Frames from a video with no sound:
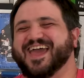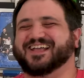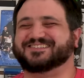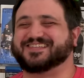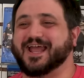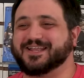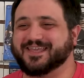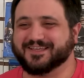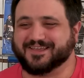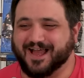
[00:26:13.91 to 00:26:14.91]
Instead,
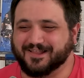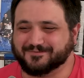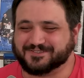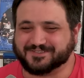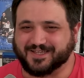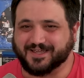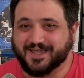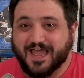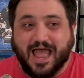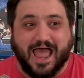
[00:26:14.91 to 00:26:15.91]
Gollum's just like,
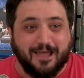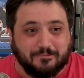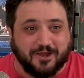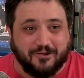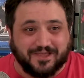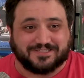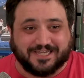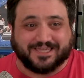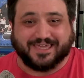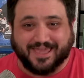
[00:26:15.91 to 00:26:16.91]
I'm going
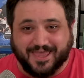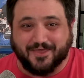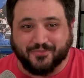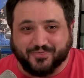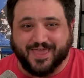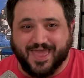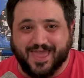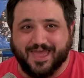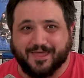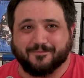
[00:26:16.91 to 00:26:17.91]
to kill
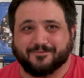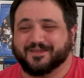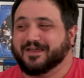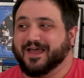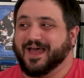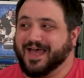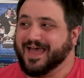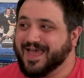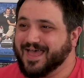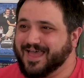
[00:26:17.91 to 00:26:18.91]
them. Yes.
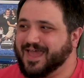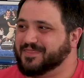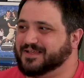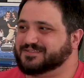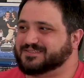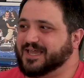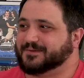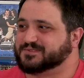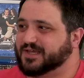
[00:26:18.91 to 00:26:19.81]
Ah! And then yes, Sam's